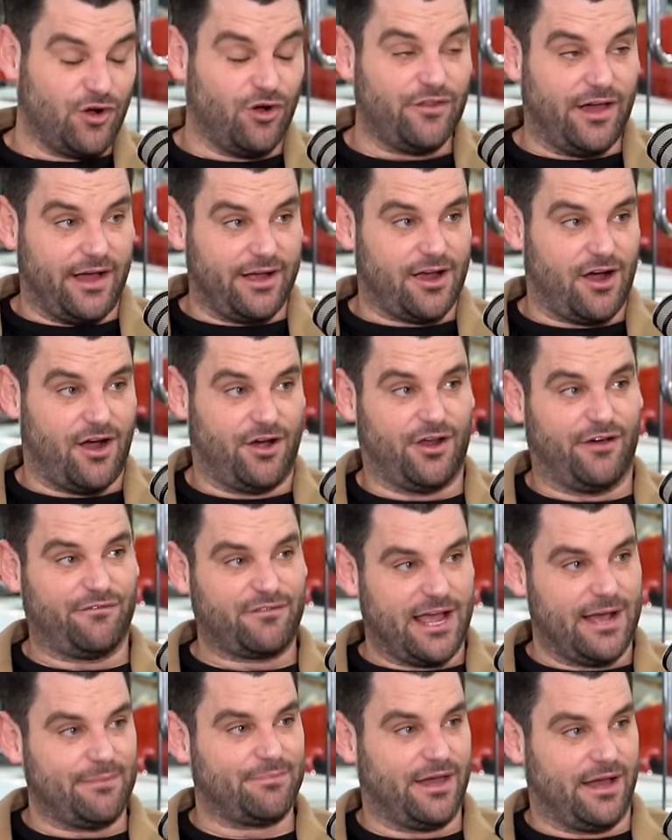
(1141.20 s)
got that car and I've
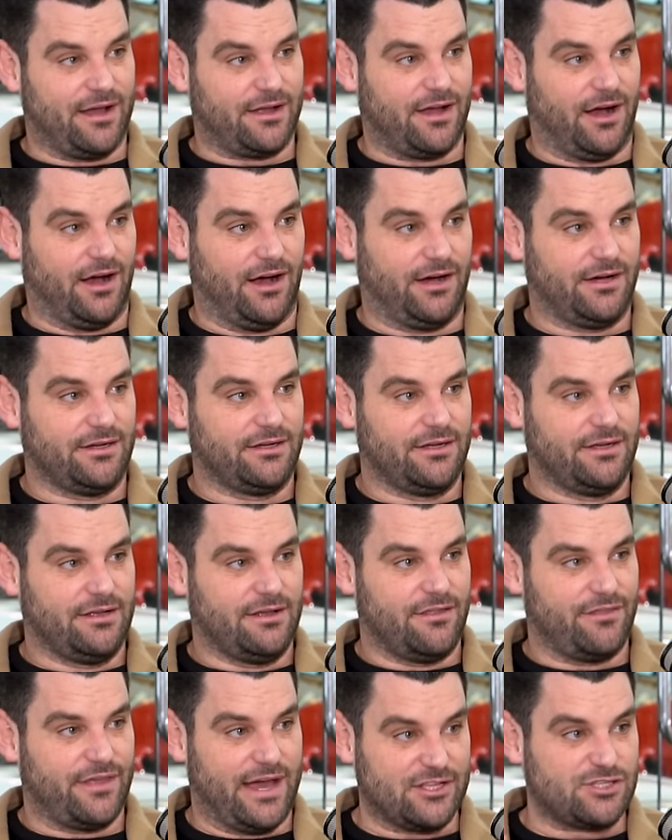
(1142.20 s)
kept that car,
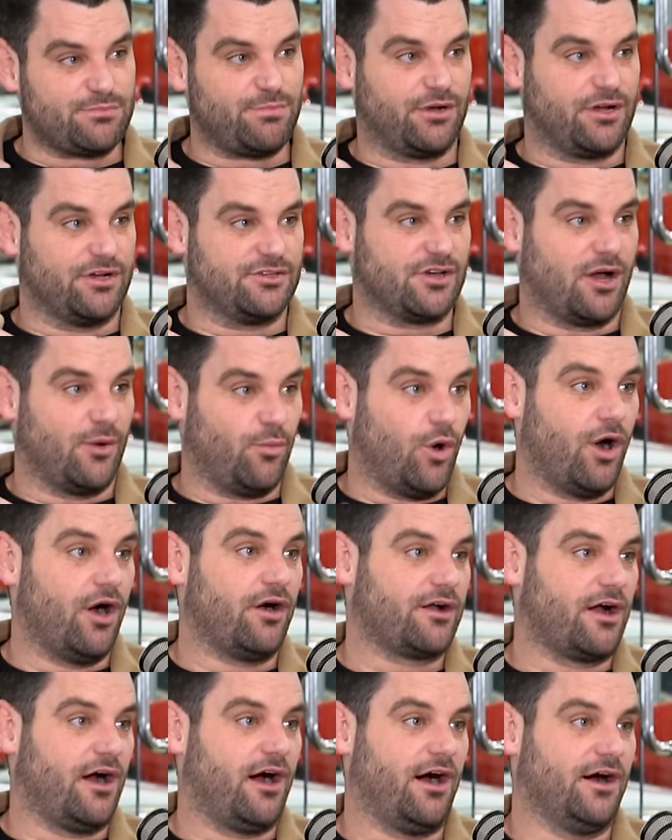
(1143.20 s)
that's because I
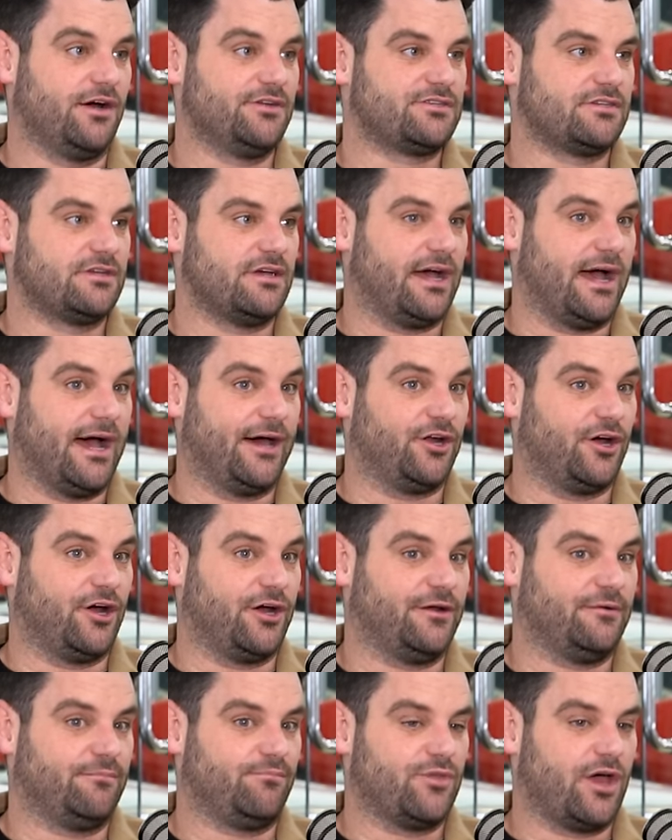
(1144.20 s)
work hard and
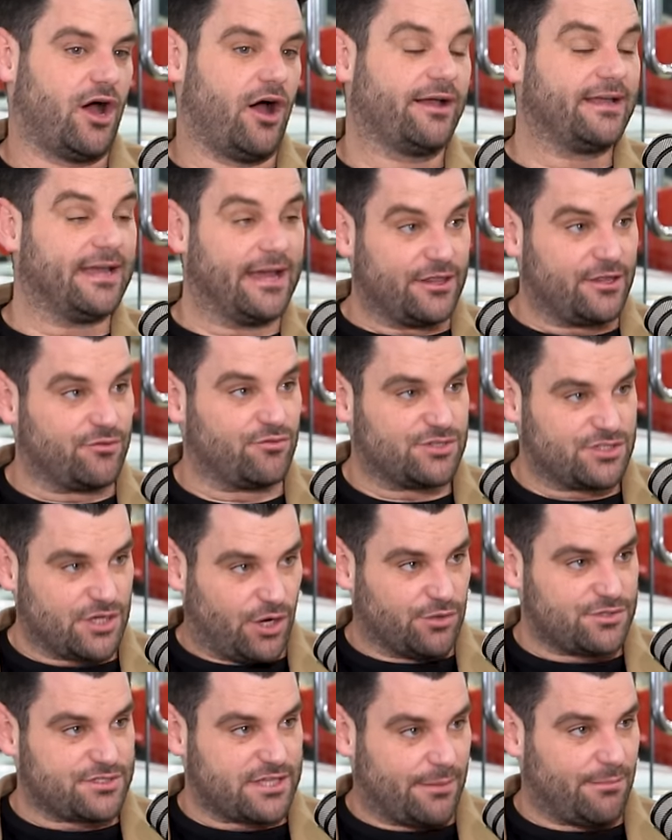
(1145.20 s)
I get the
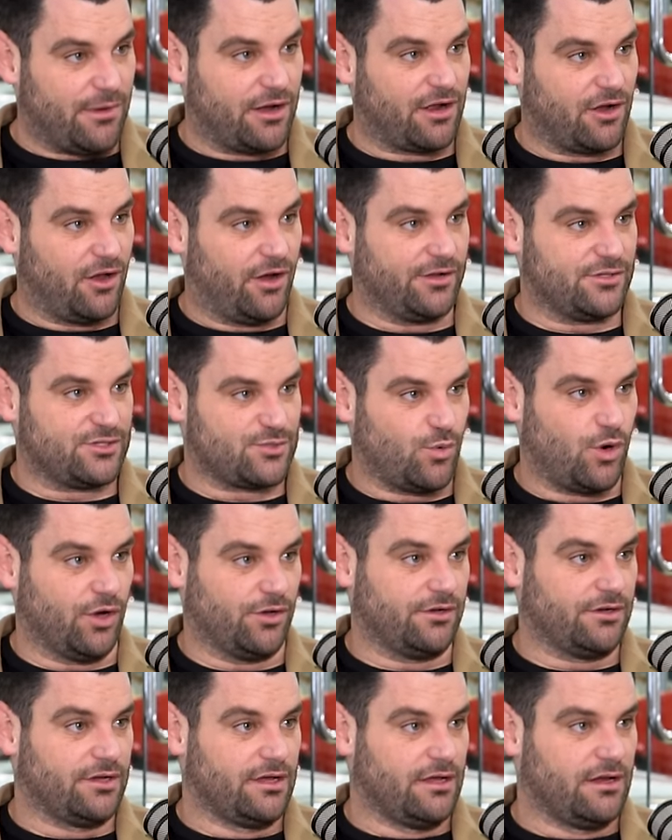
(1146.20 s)
results that my clients
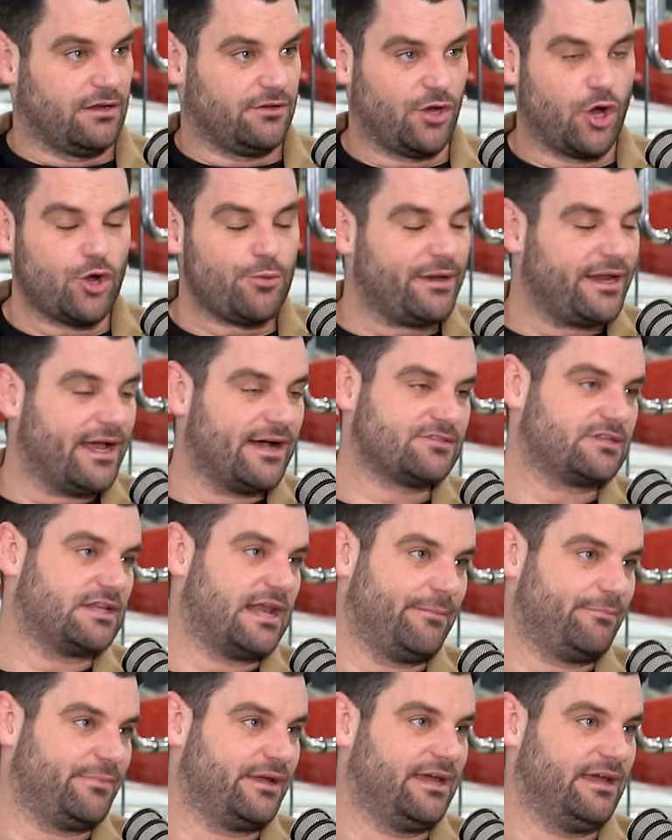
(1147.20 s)
want. Nobody has a
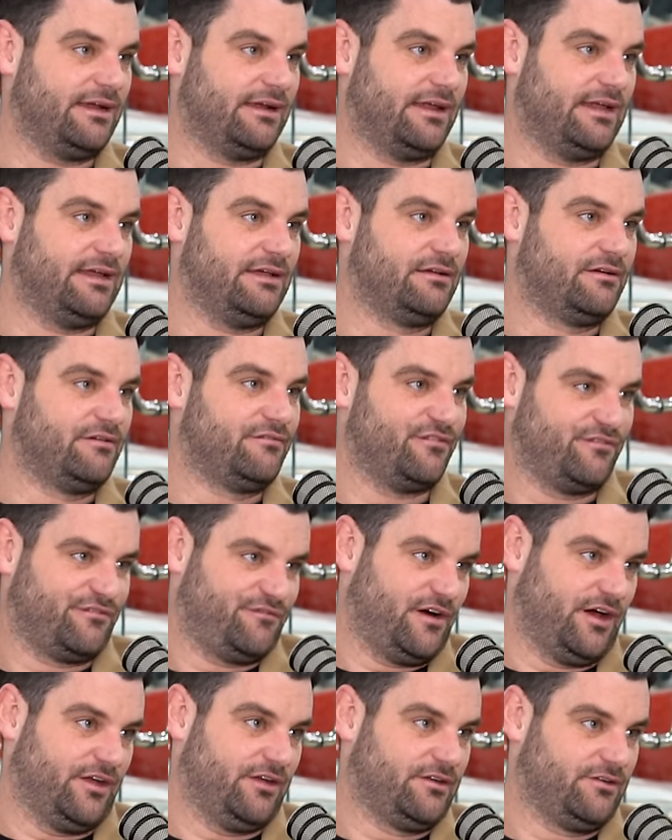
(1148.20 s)
Lamborghini for
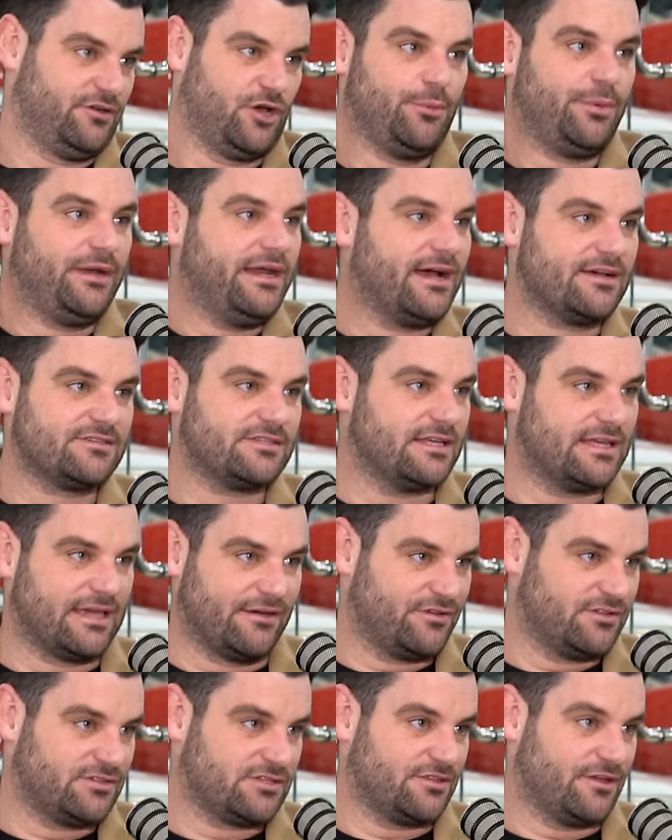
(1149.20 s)
fun. Nobody has it
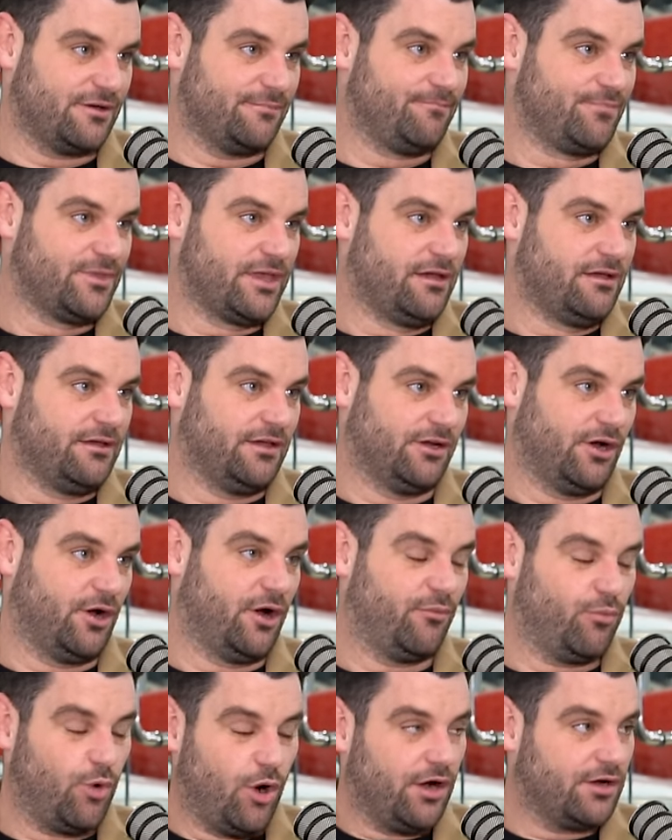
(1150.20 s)
given to them. You know,
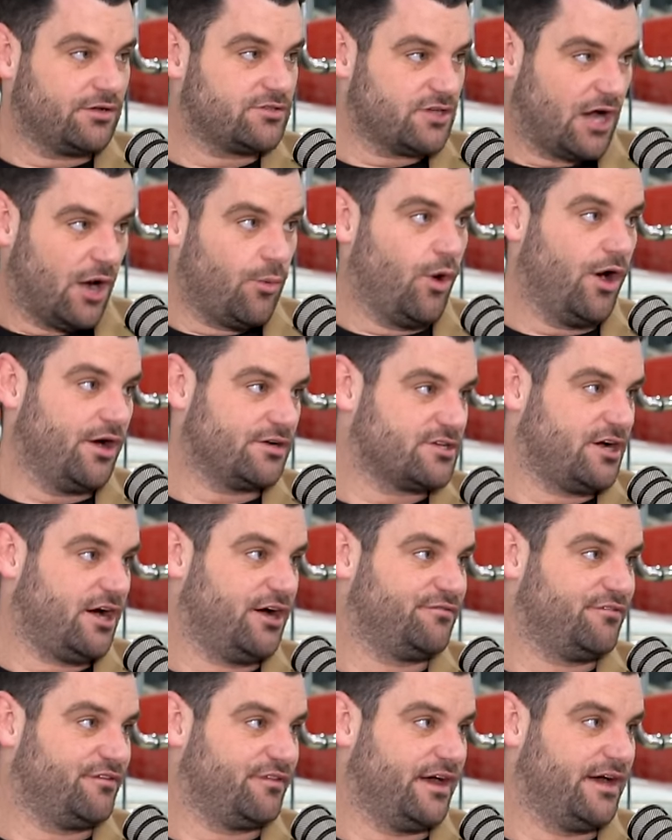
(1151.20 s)
I worked
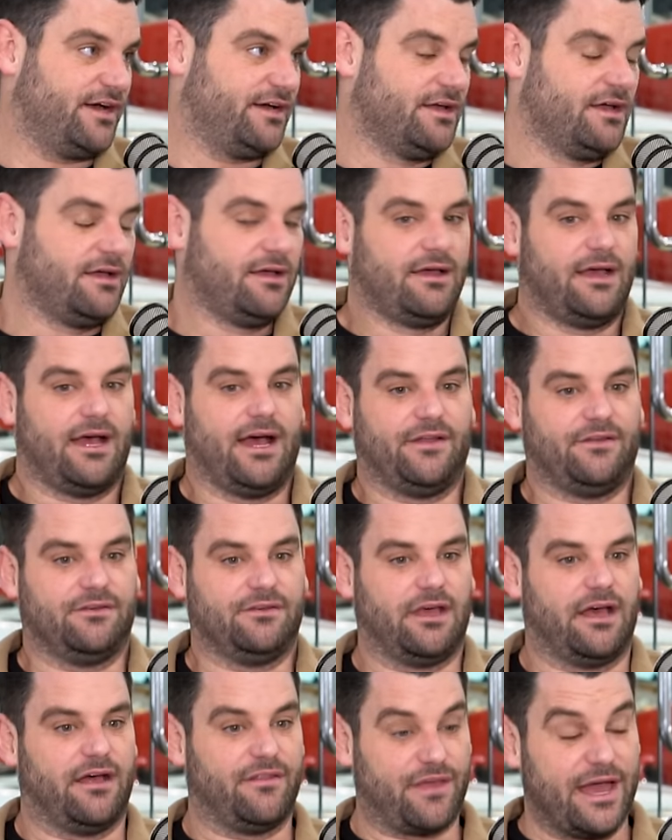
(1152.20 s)
hard for that.
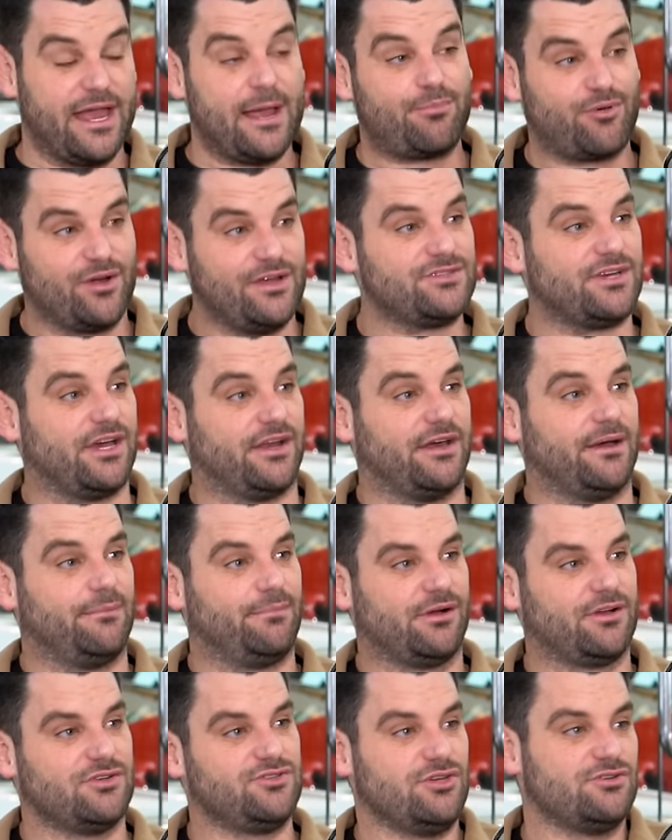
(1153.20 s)
And they appreciate it
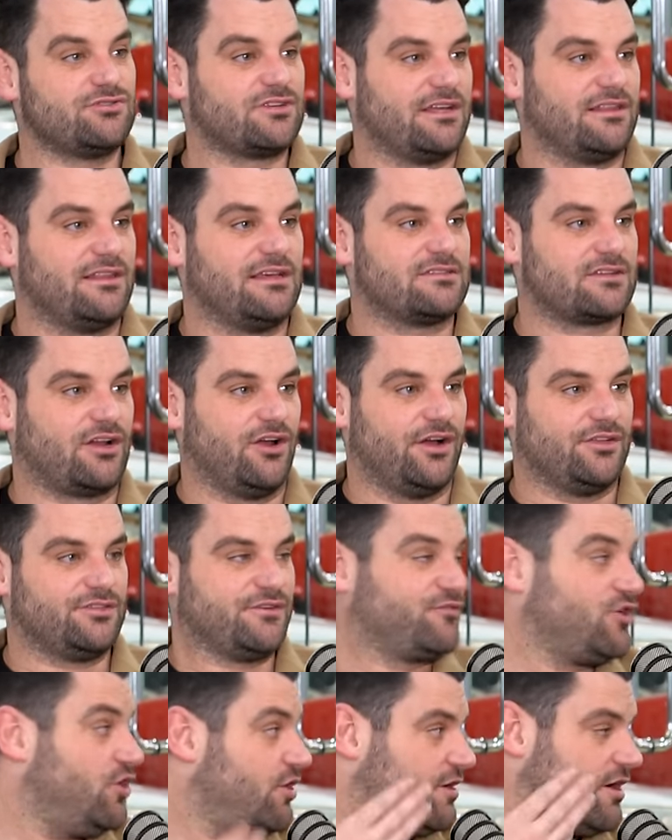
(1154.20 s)
because usually these clients
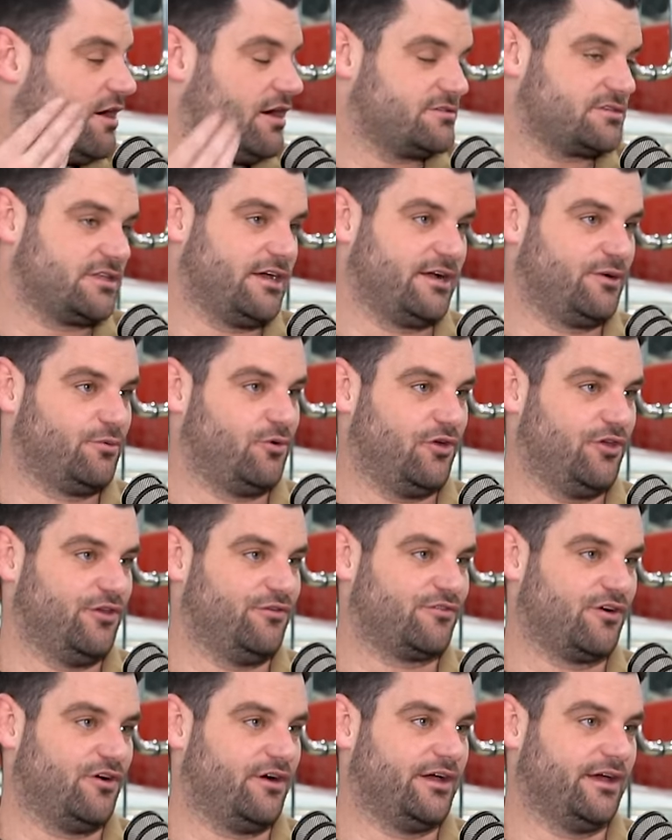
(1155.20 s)
have got cars like what
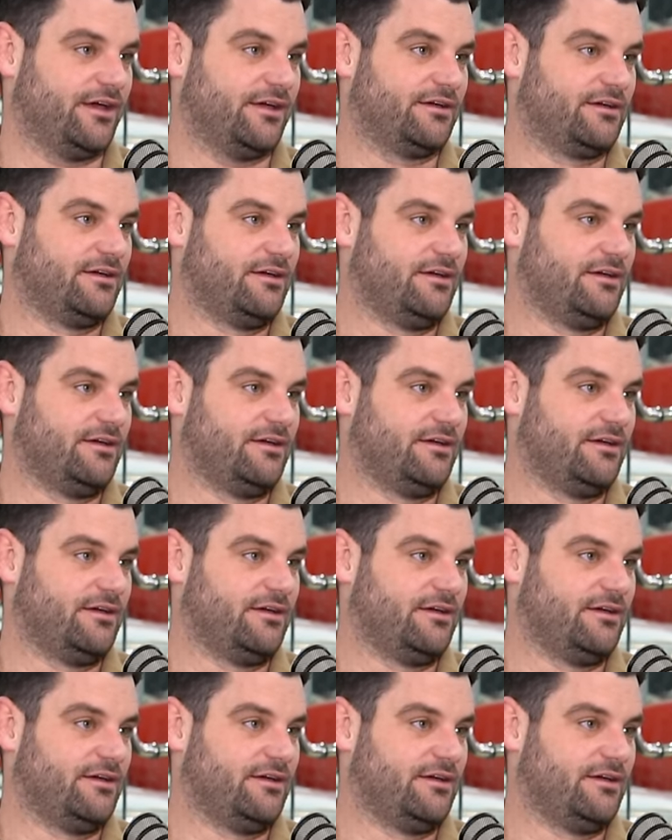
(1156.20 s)
you've got here.